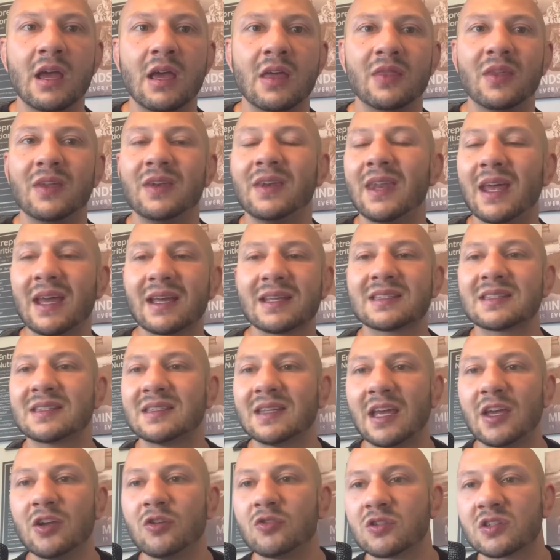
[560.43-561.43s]
the next
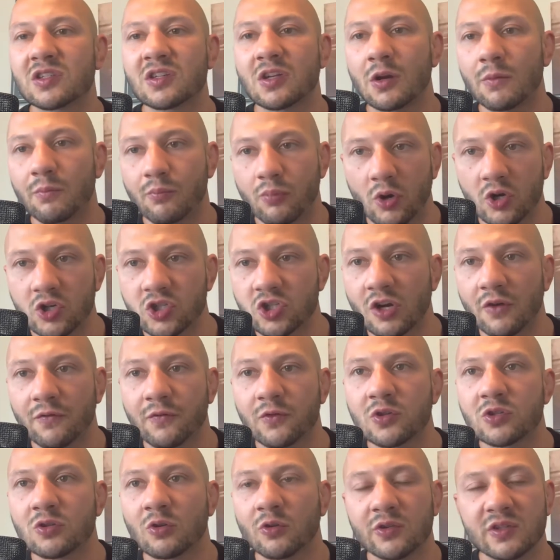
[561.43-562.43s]
day you're just going to brush off your
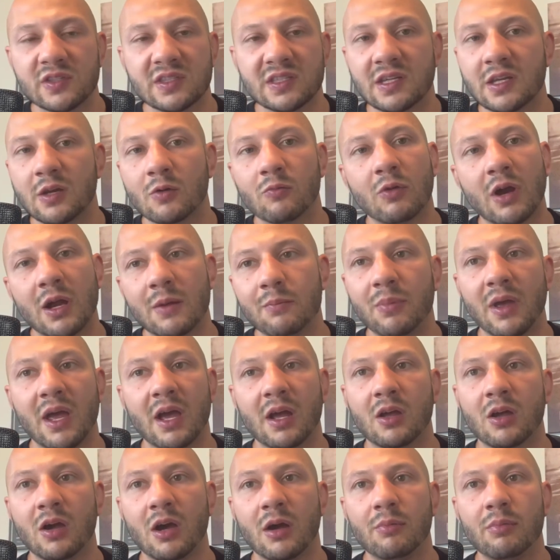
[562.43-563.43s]
shoulders and get right
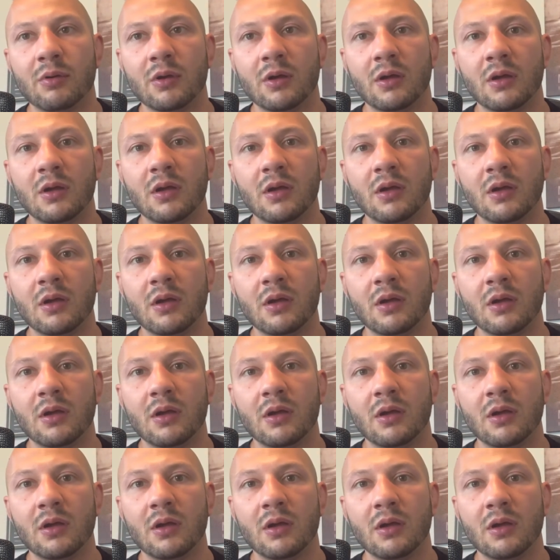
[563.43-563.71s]
back up.